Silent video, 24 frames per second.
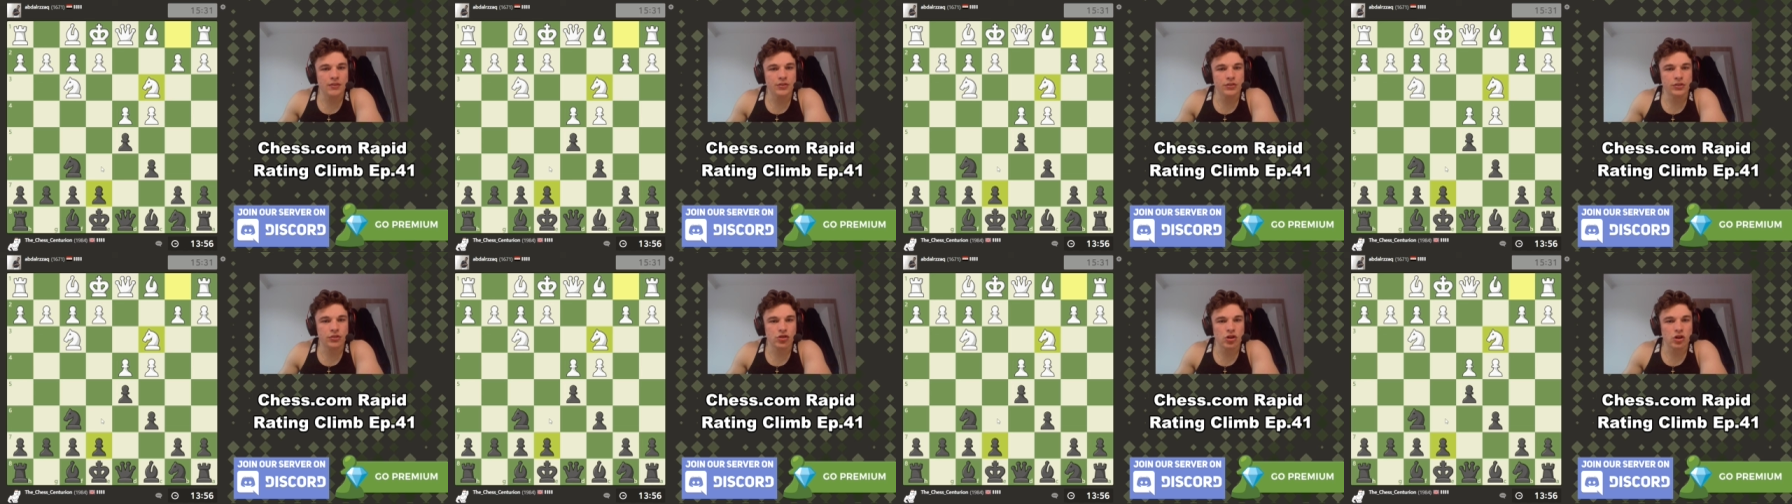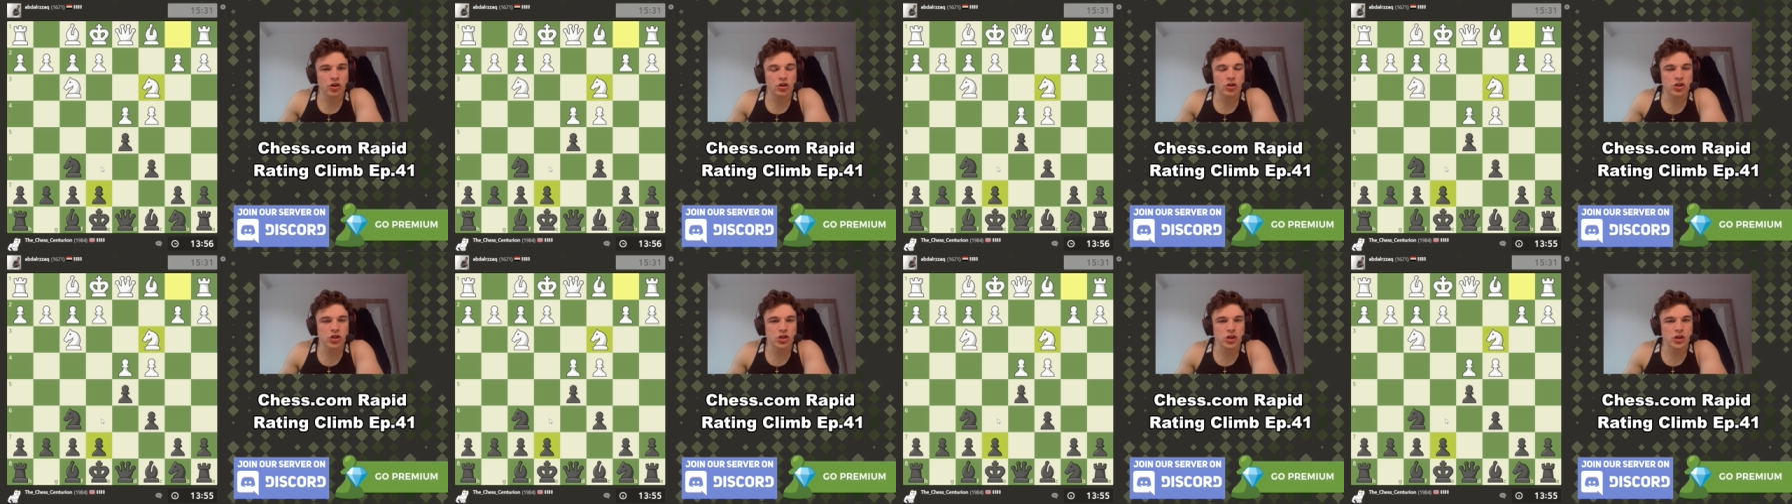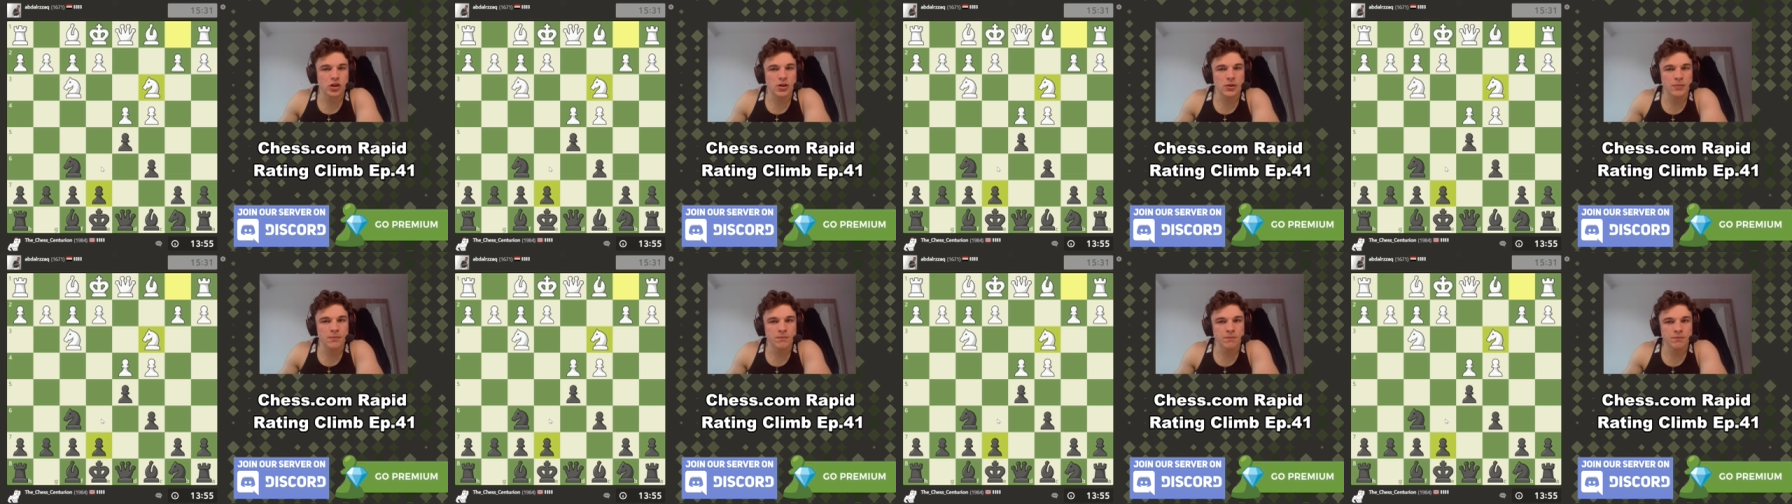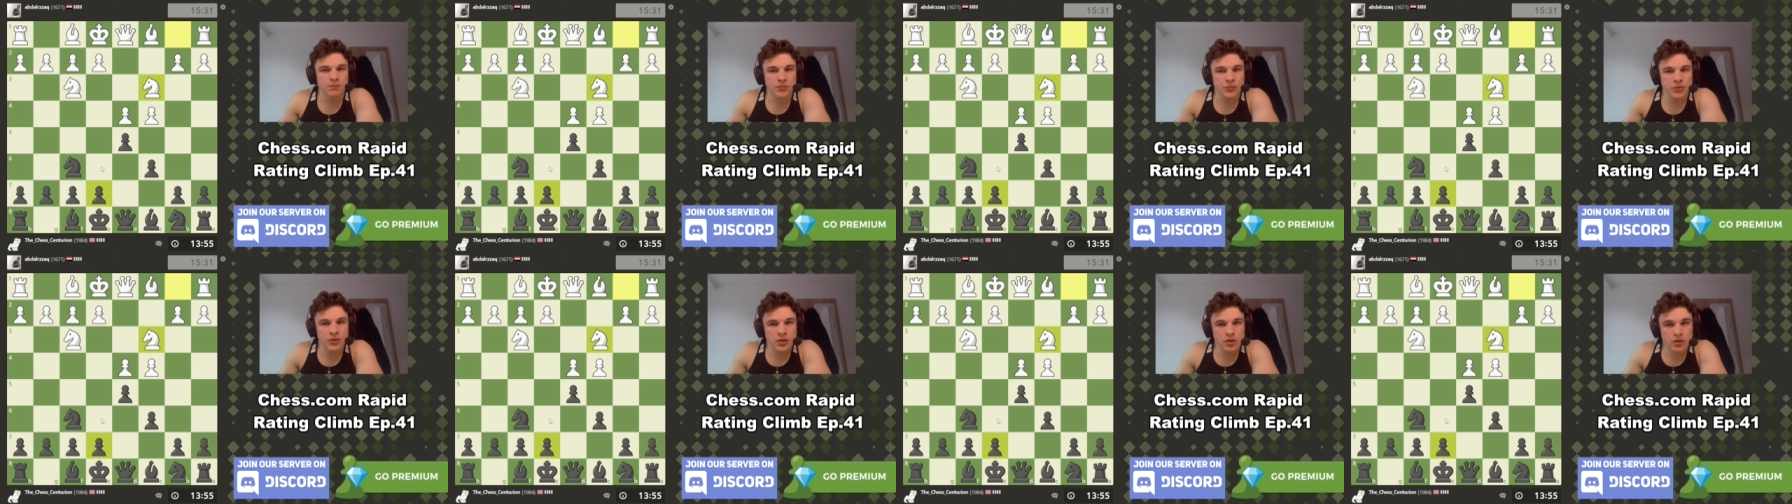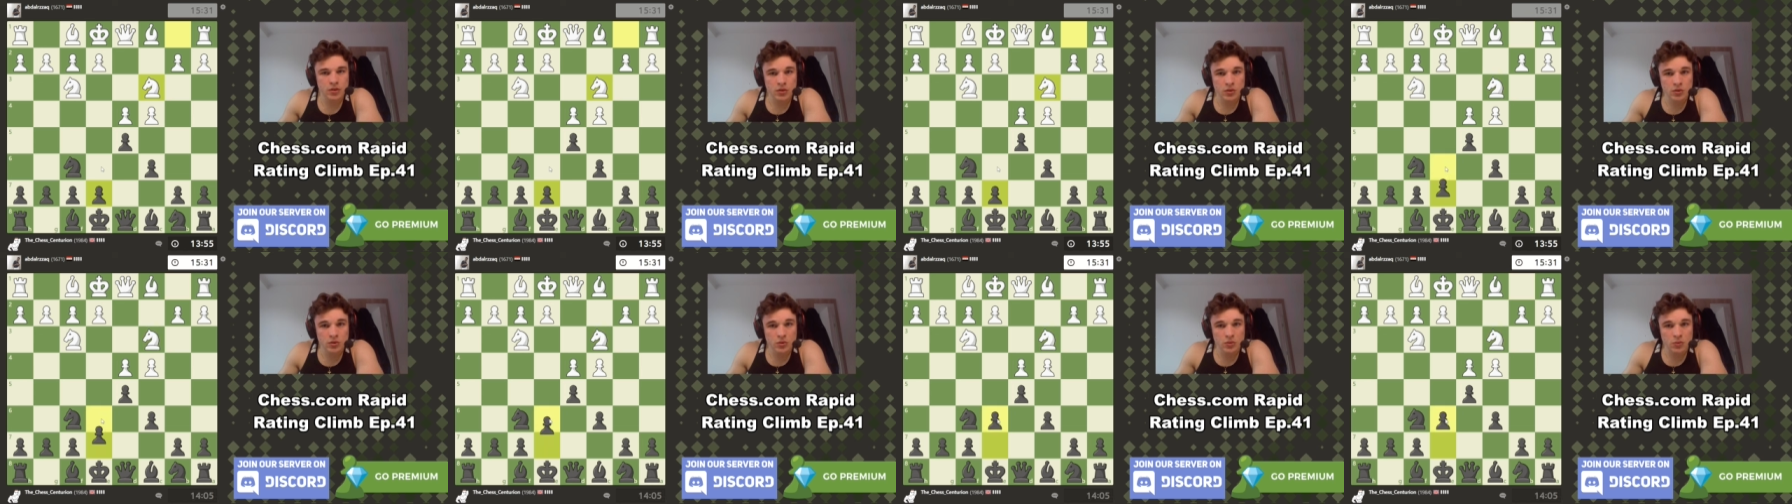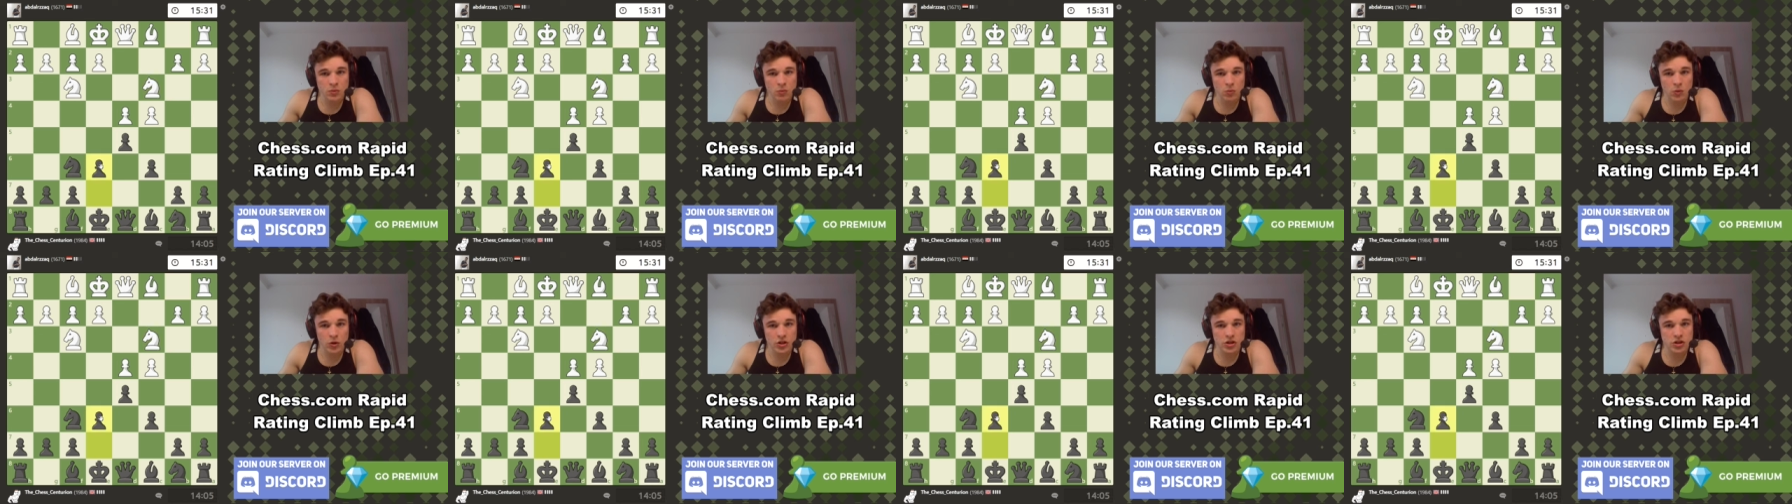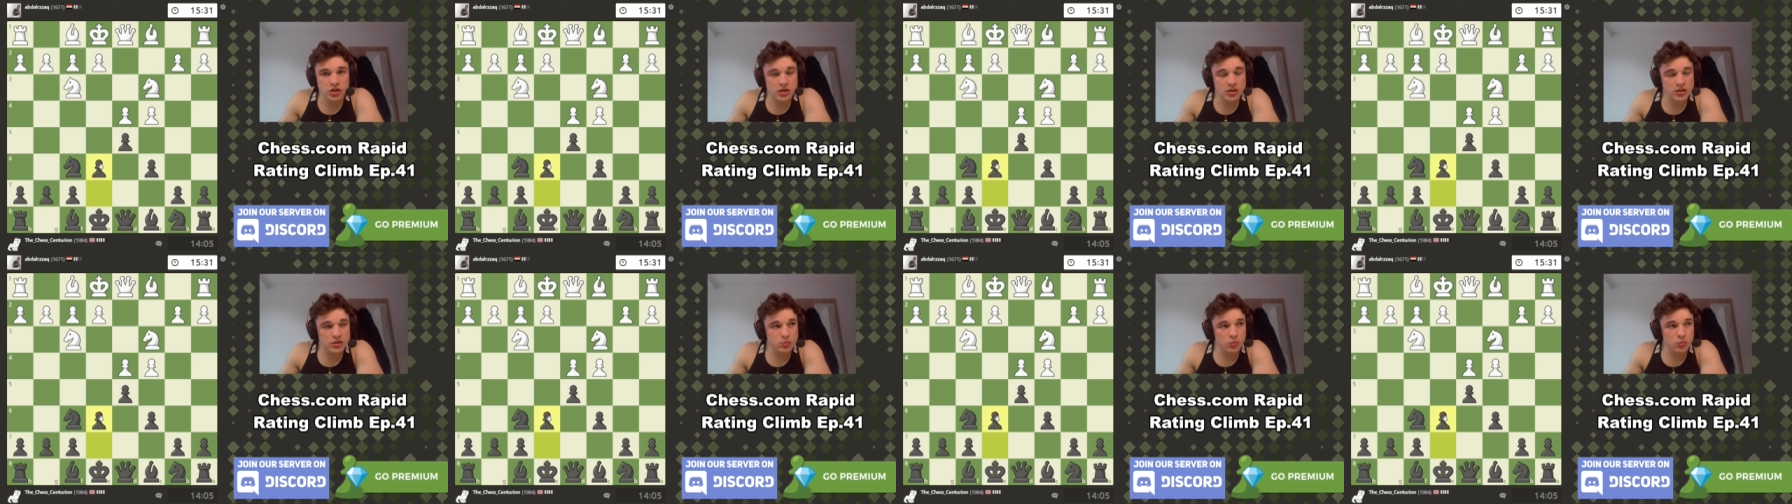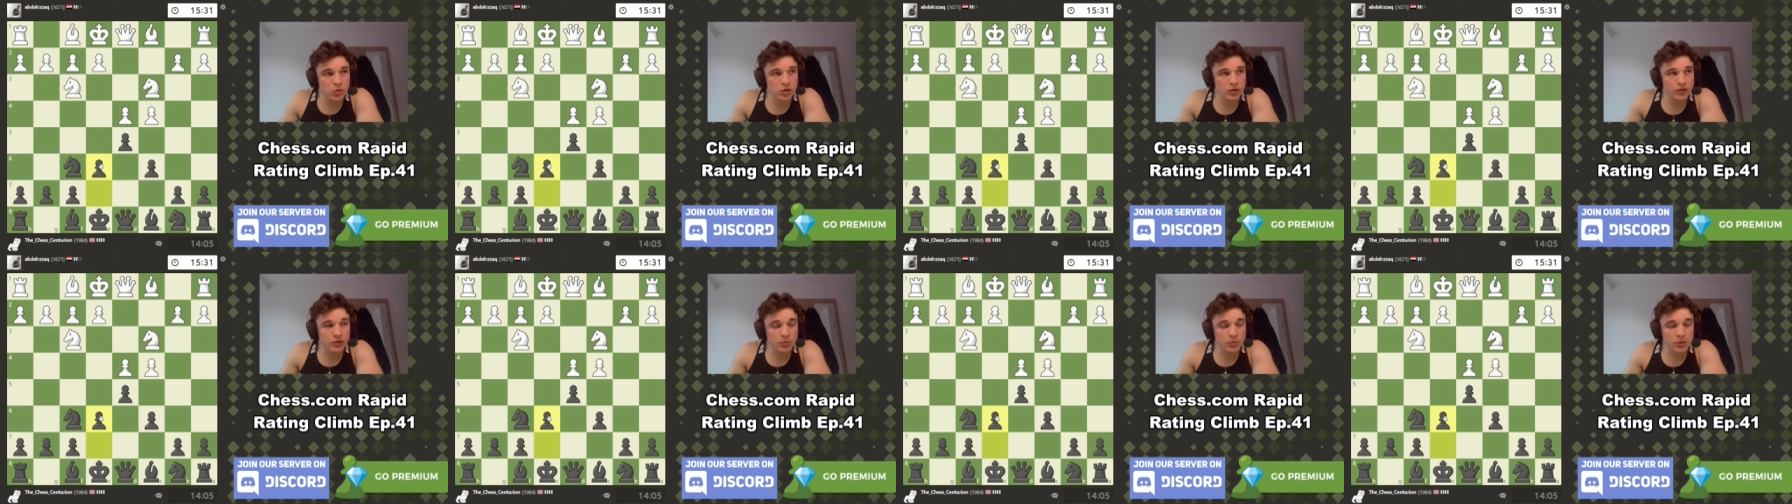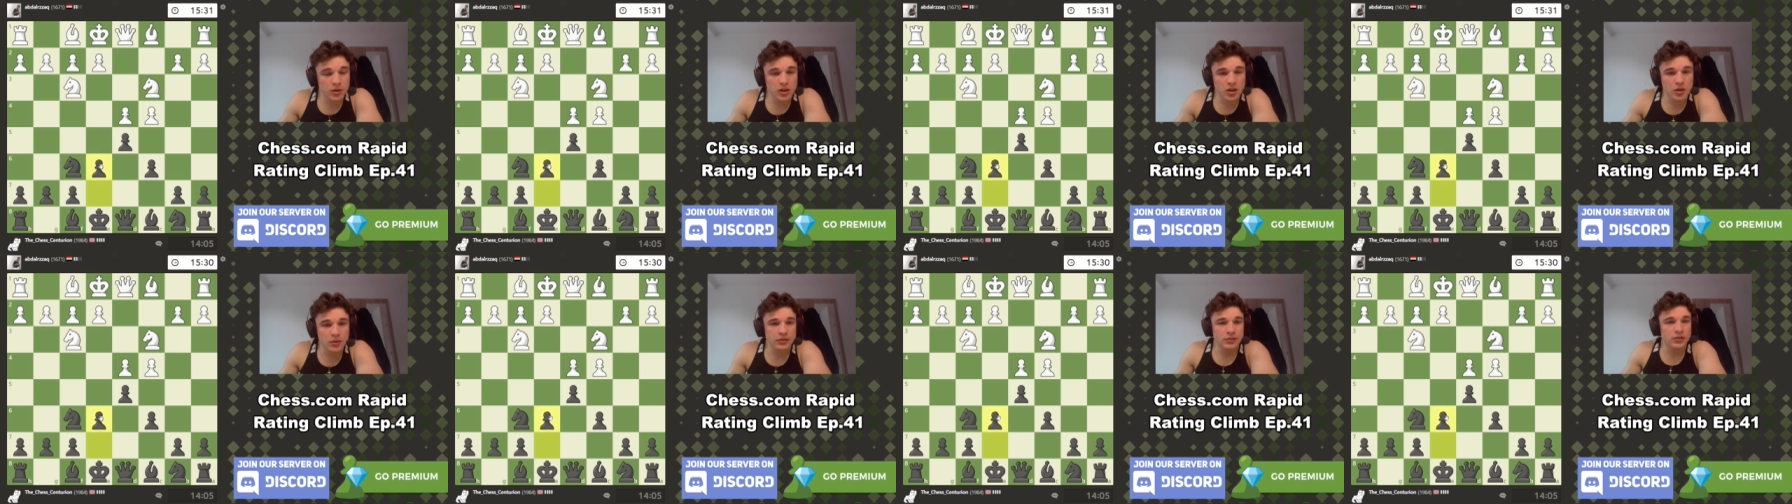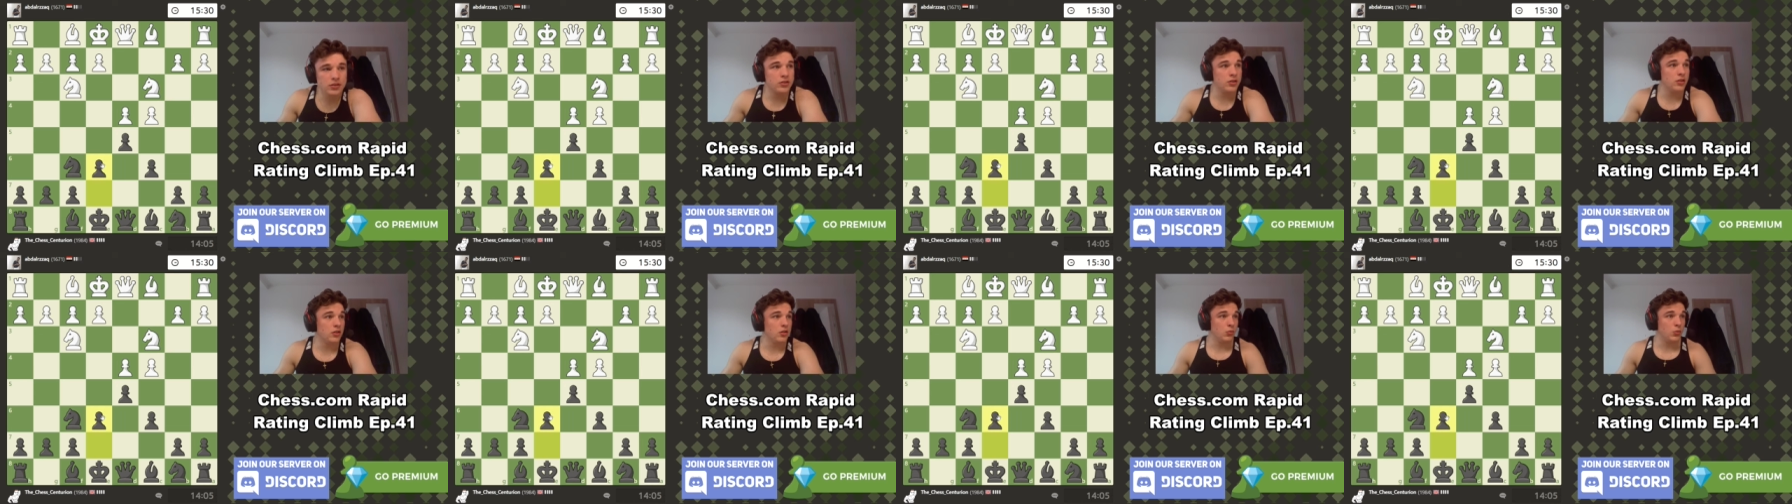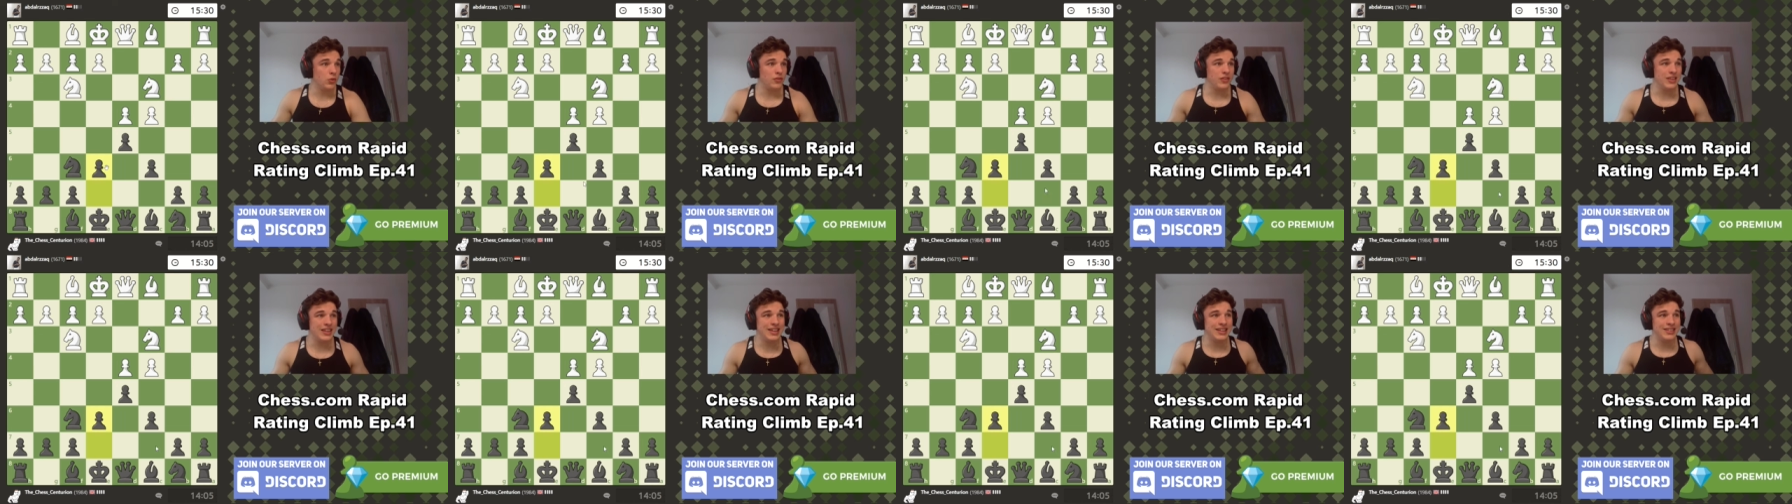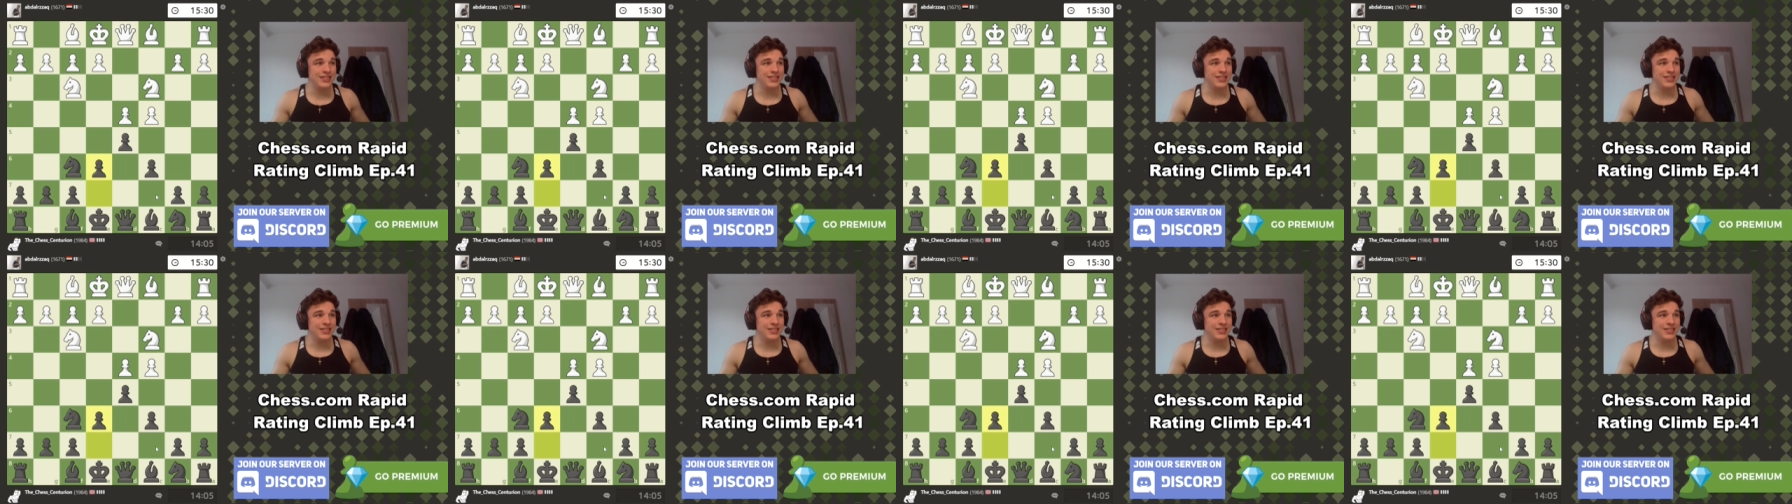structure, which is what we're going to do with e